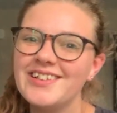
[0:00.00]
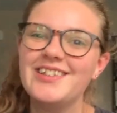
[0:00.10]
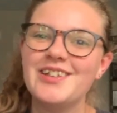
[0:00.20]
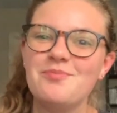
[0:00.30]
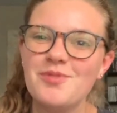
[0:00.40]

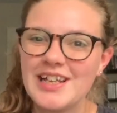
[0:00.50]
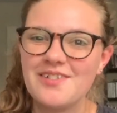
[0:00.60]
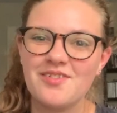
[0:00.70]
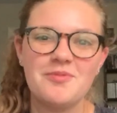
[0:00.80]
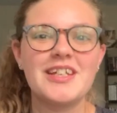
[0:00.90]
Good morning,
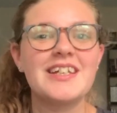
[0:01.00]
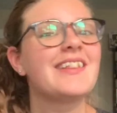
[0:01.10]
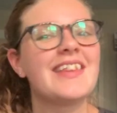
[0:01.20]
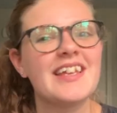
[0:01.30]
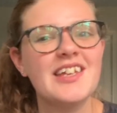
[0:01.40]
everybody,
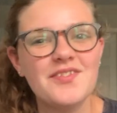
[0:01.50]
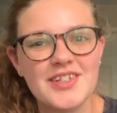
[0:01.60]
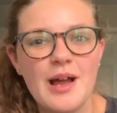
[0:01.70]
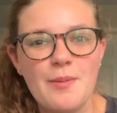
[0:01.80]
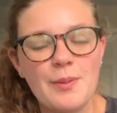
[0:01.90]
and thank you for
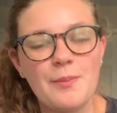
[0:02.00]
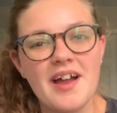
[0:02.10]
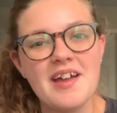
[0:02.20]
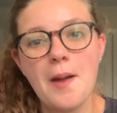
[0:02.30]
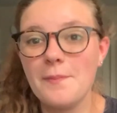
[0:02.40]
stopping
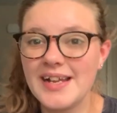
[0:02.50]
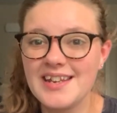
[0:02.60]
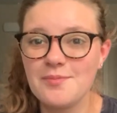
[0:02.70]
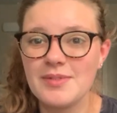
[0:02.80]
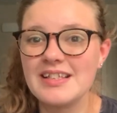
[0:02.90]
by. My
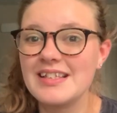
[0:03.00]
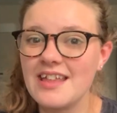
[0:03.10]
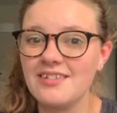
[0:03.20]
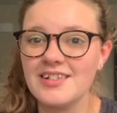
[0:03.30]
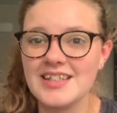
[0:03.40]
name is
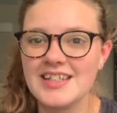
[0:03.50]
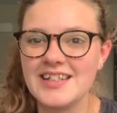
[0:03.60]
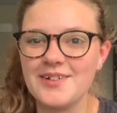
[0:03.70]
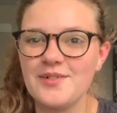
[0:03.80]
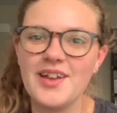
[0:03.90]
Katelyn
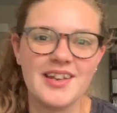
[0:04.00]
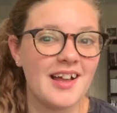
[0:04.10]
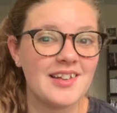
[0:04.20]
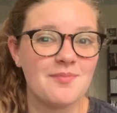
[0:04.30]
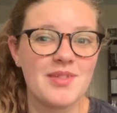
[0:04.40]
Costello, and
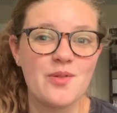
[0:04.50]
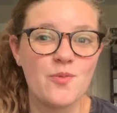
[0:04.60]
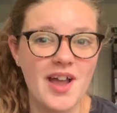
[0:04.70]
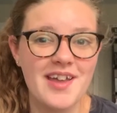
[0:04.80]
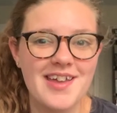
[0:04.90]
I am the
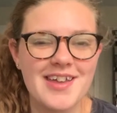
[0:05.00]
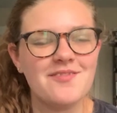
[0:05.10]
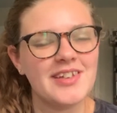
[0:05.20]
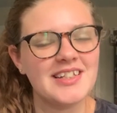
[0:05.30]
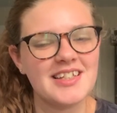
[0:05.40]
YA
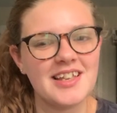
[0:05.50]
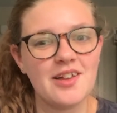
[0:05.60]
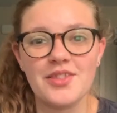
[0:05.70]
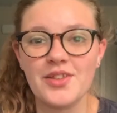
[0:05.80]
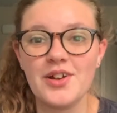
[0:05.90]
fantasy
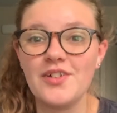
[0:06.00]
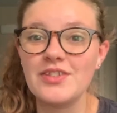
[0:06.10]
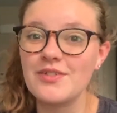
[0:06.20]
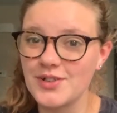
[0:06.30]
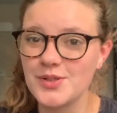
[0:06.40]
author of
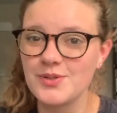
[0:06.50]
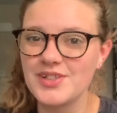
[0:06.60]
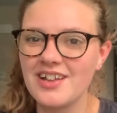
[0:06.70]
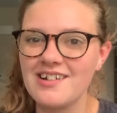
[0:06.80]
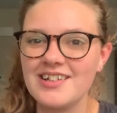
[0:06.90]
the Virtual
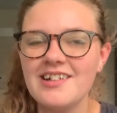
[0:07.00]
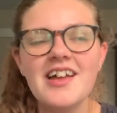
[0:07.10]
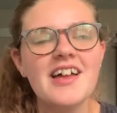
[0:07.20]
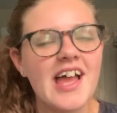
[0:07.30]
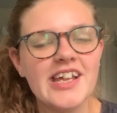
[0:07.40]
Saga,
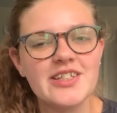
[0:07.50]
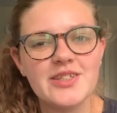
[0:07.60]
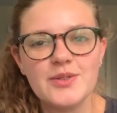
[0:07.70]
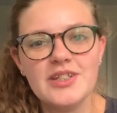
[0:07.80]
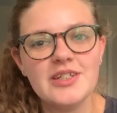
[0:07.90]
and
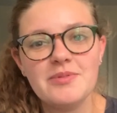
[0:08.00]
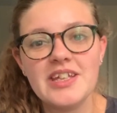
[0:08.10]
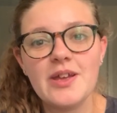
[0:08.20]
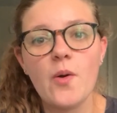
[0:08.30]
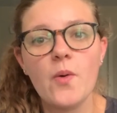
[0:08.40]
soon to
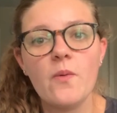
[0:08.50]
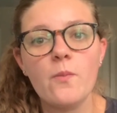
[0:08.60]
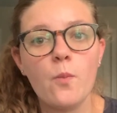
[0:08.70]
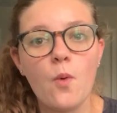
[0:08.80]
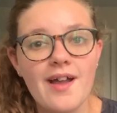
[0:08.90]
be
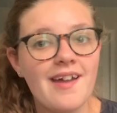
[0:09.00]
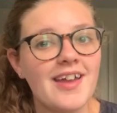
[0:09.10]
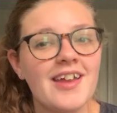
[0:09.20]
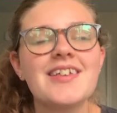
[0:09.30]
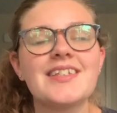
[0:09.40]
YA
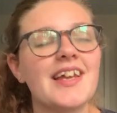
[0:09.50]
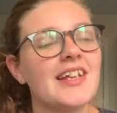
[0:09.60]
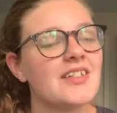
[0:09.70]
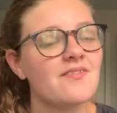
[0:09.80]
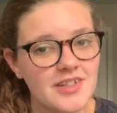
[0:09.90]

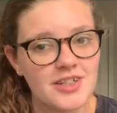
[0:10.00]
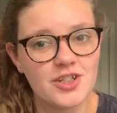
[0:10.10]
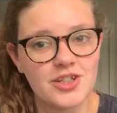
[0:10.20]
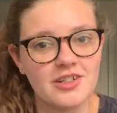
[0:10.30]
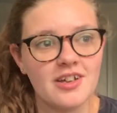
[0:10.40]
science
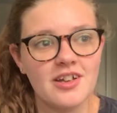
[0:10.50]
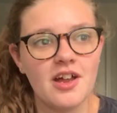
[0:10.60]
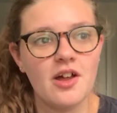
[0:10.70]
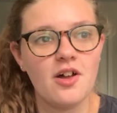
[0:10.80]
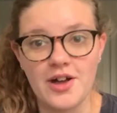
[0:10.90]
fiction
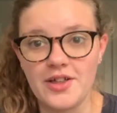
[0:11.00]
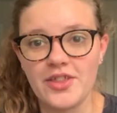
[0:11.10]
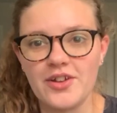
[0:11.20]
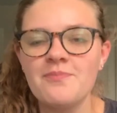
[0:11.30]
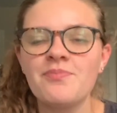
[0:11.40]

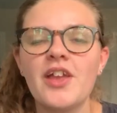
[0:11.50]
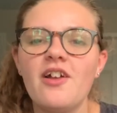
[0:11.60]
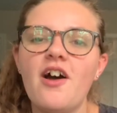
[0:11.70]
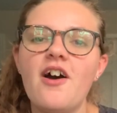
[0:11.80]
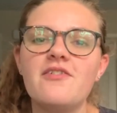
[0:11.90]
author
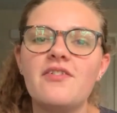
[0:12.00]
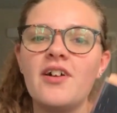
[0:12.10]
of